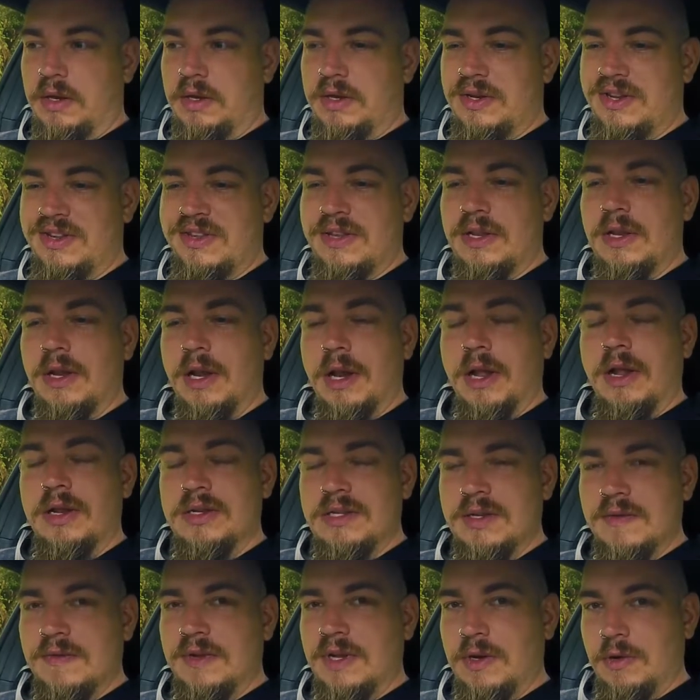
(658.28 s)
Just
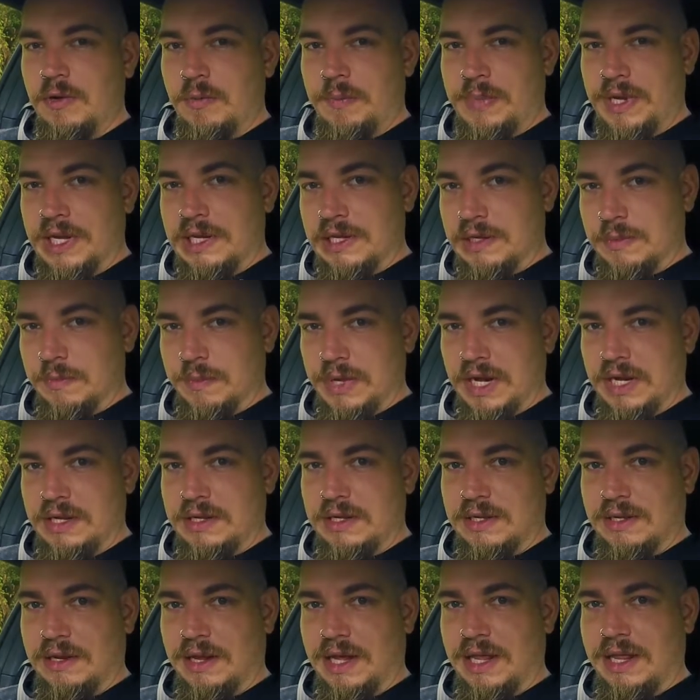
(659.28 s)
lots of little bits and
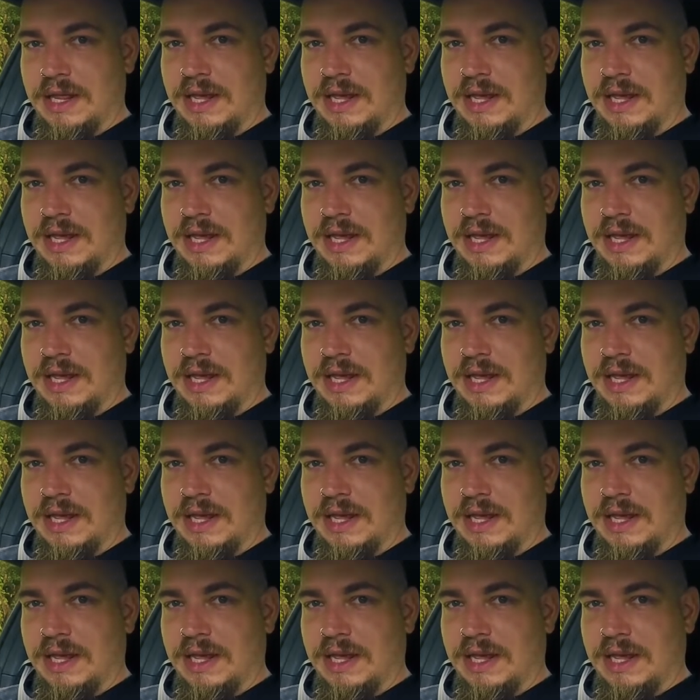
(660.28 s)
pieces like